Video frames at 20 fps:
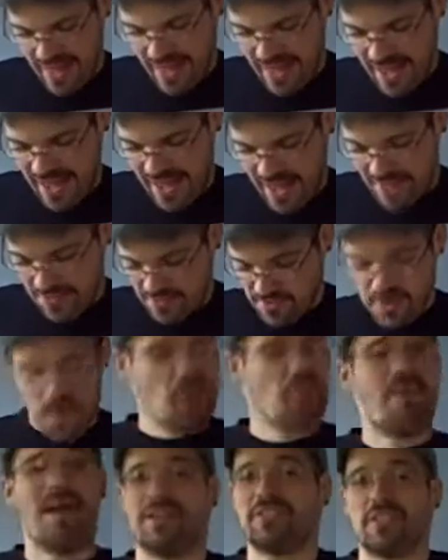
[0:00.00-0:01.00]
I have
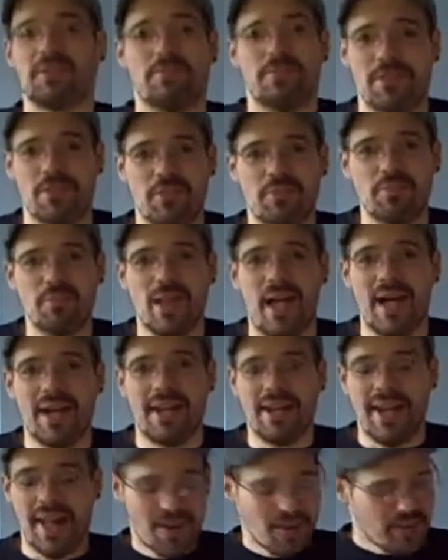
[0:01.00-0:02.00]
no measurements
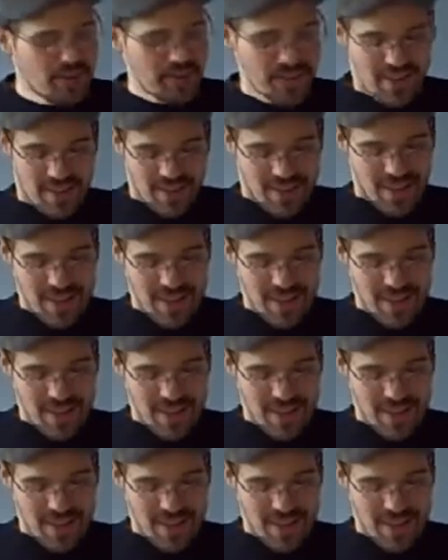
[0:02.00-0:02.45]
plotted out.